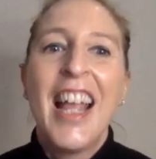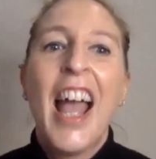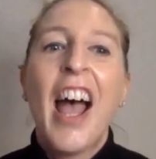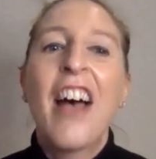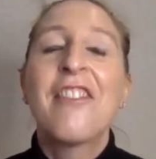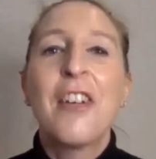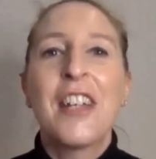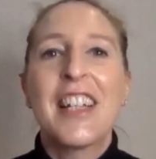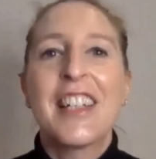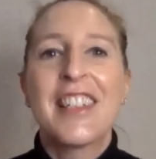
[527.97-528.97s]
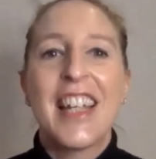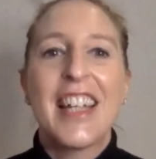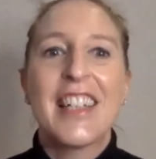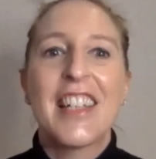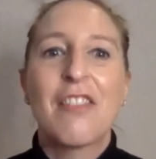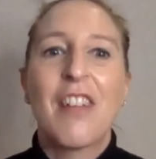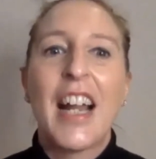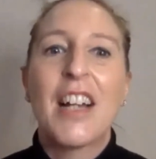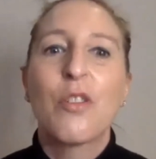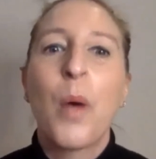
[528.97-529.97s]
Her focus is
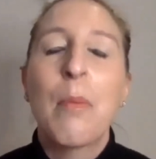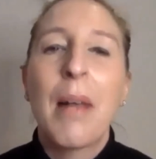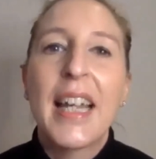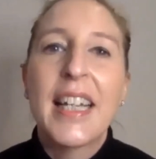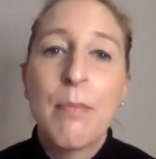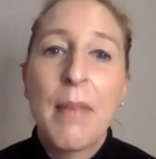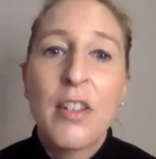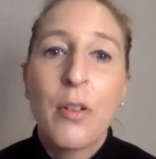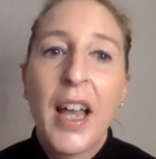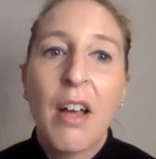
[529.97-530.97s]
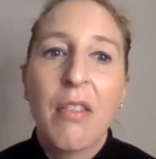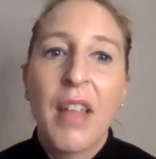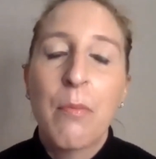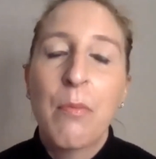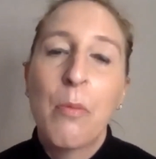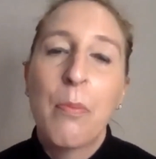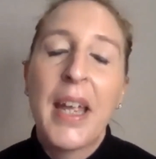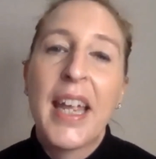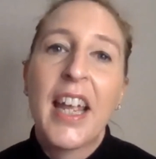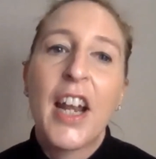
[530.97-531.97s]
around workplace mental health and well-being,